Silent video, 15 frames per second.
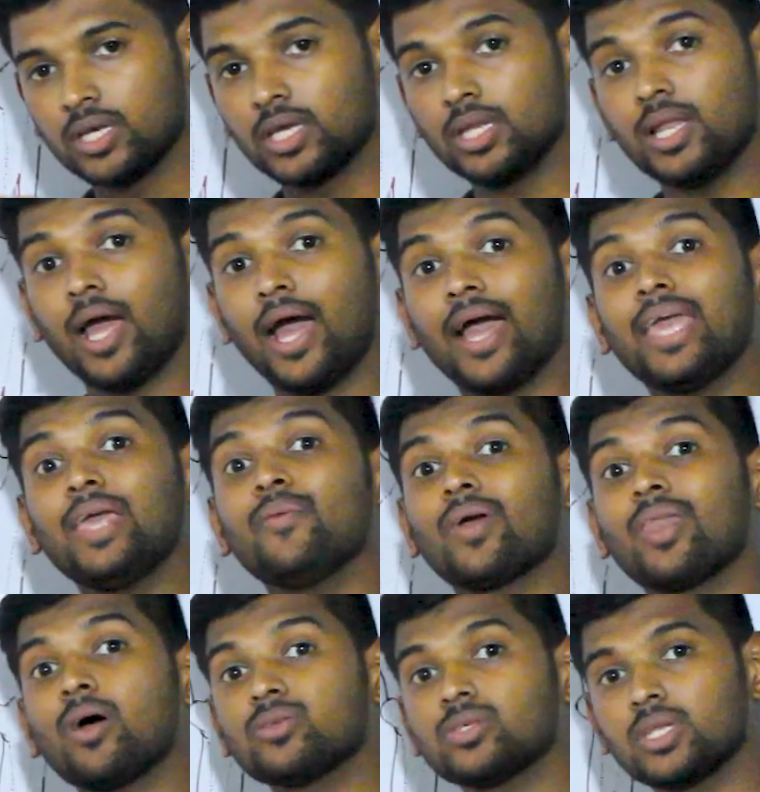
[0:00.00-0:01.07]
in a high
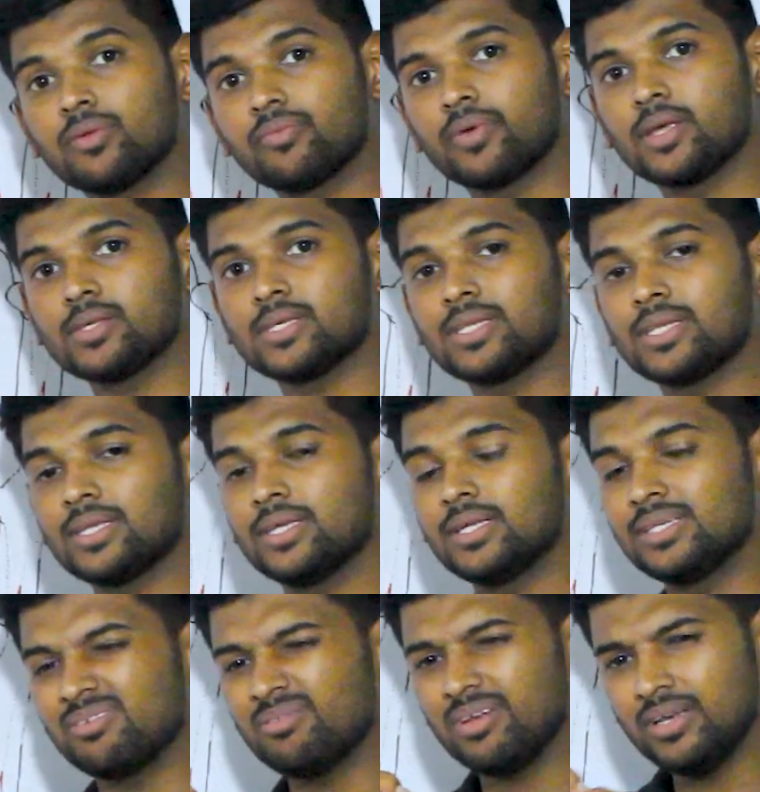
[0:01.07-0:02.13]
velocity phase,
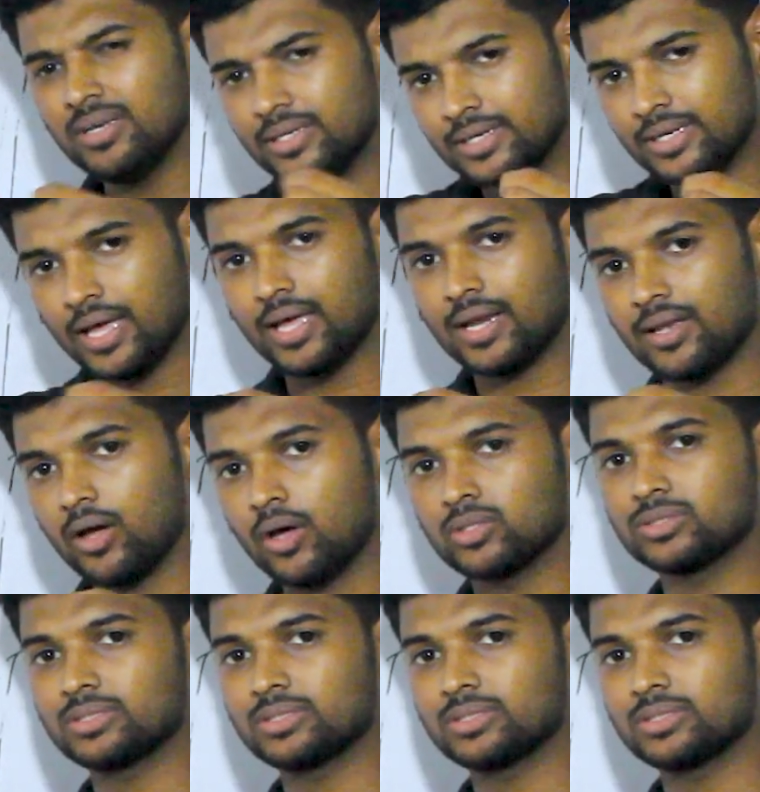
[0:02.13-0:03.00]
it will tear or